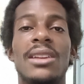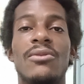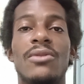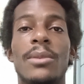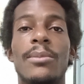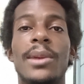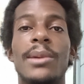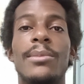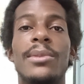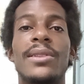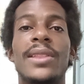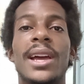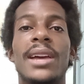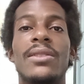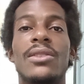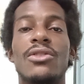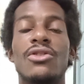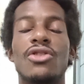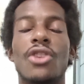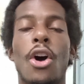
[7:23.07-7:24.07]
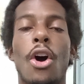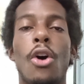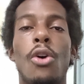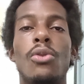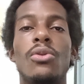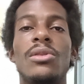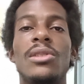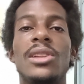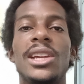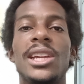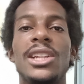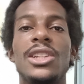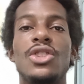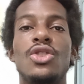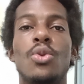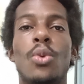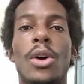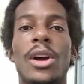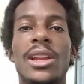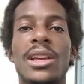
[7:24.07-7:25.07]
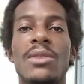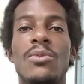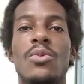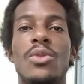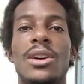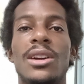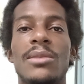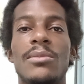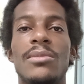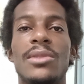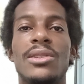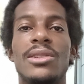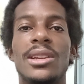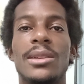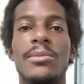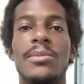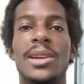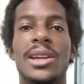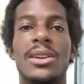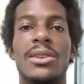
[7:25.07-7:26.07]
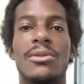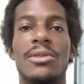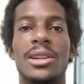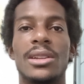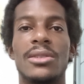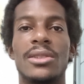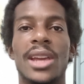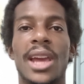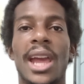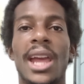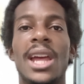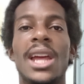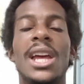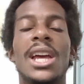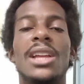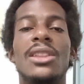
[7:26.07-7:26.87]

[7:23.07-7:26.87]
remember that there's only 21 million Bitcoin, okay?